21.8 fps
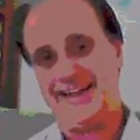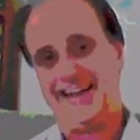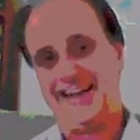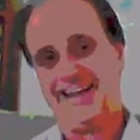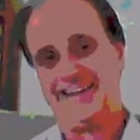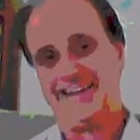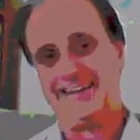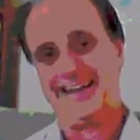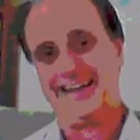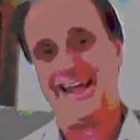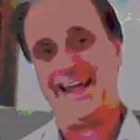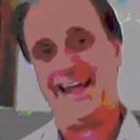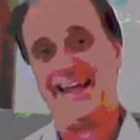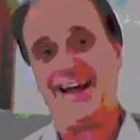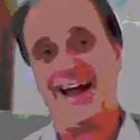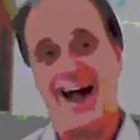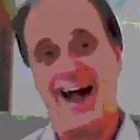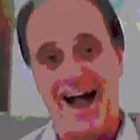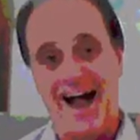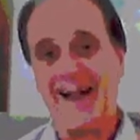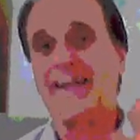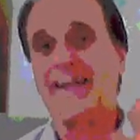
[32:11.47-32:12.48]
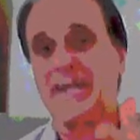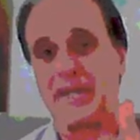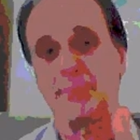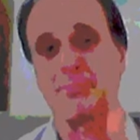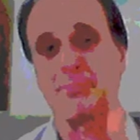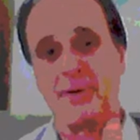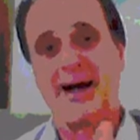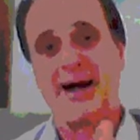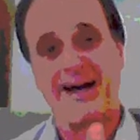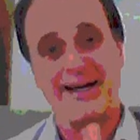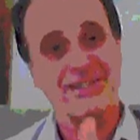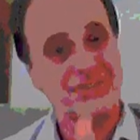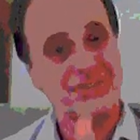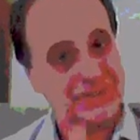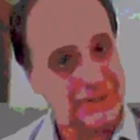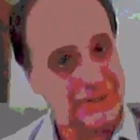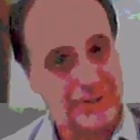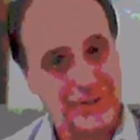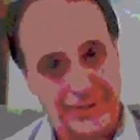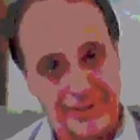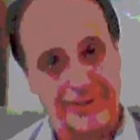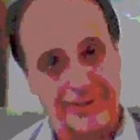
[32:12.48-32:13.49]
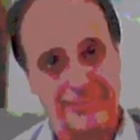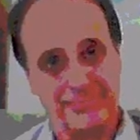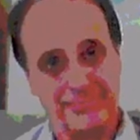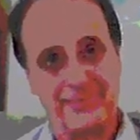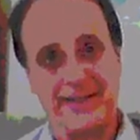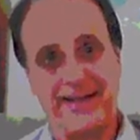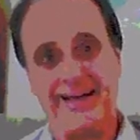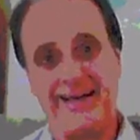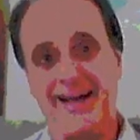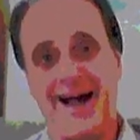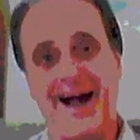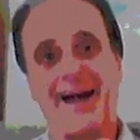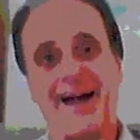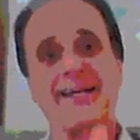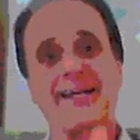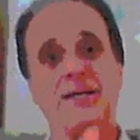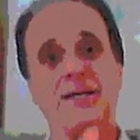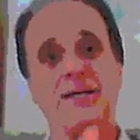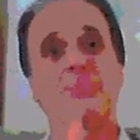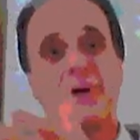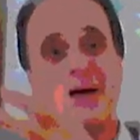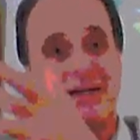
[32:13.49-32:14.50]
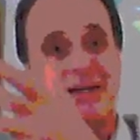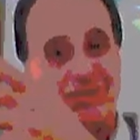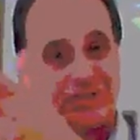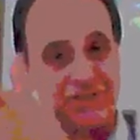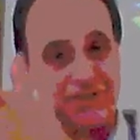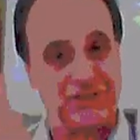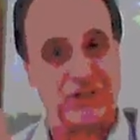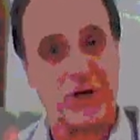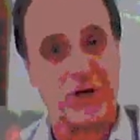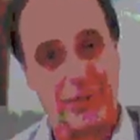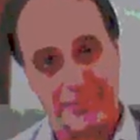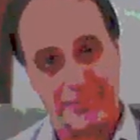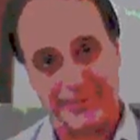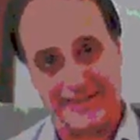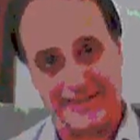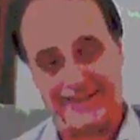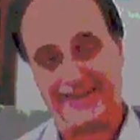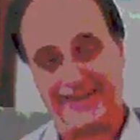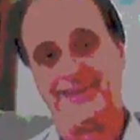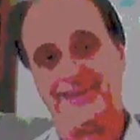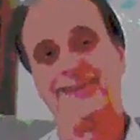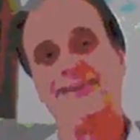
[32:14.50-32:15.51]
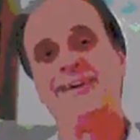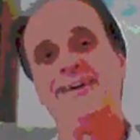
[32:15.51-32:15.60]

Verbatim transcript: And occupies Europe, and occupies Germany,